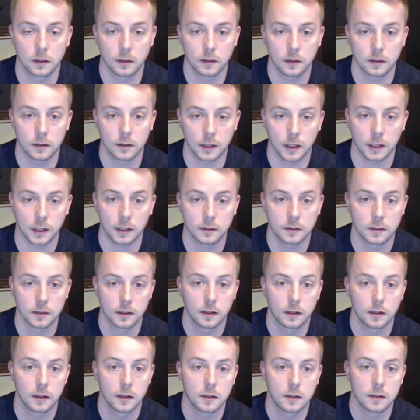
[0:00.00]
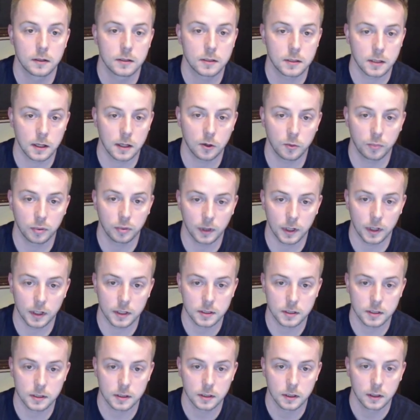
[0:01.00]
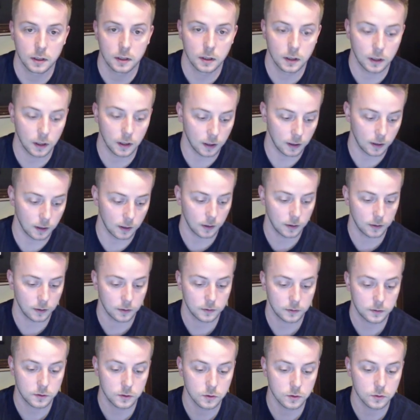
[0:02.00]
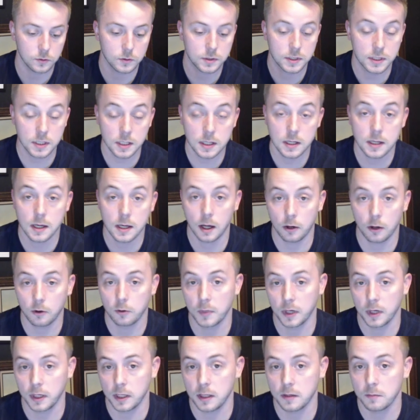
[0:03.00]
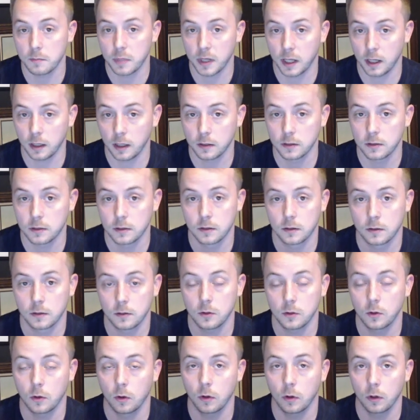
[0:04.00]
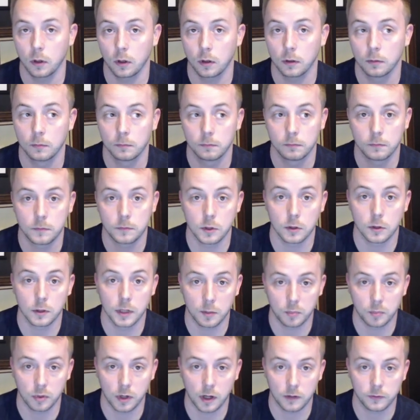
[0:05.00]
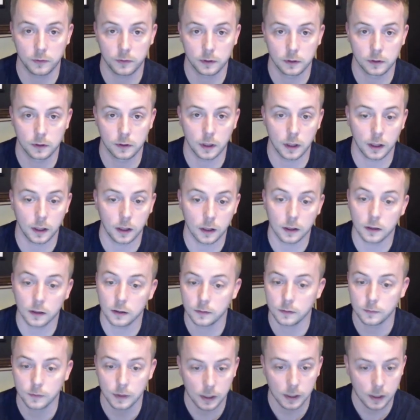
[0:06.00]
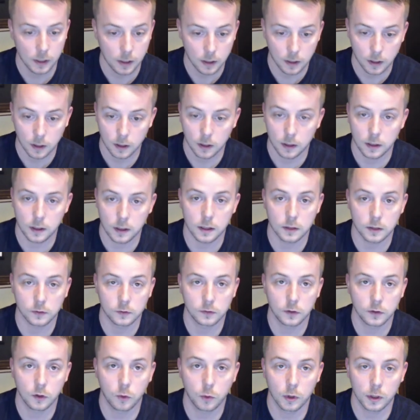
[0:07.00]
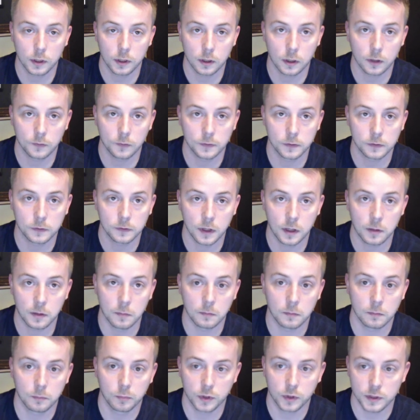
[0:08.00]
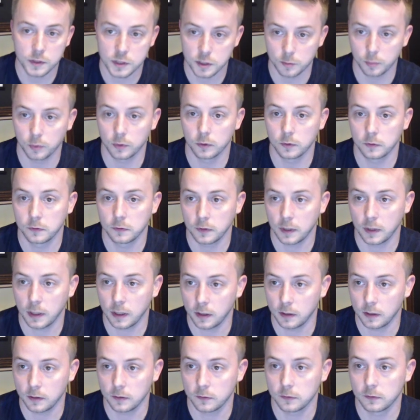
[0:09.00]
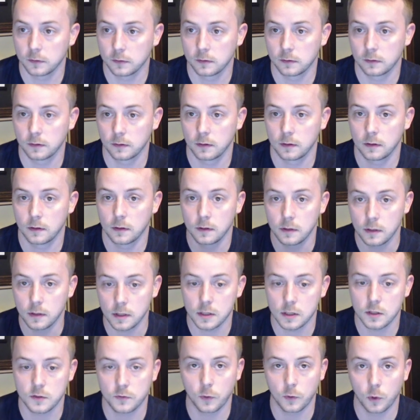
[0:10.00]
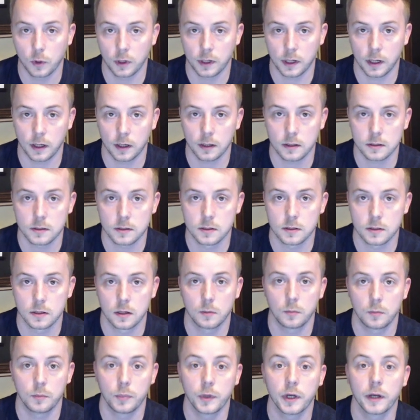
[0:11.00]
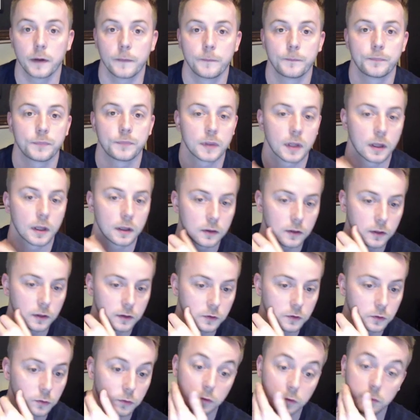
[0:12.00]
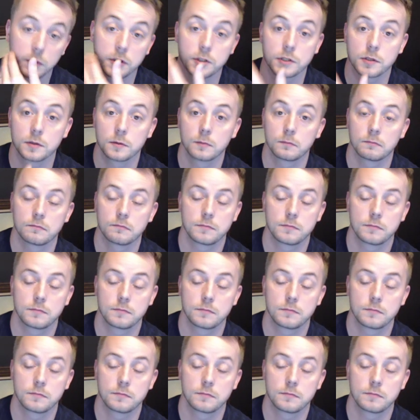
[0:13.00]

that sale price to see how it might impact your net profit. And it's still working off the same principles as these forecasts, but I thought this was a much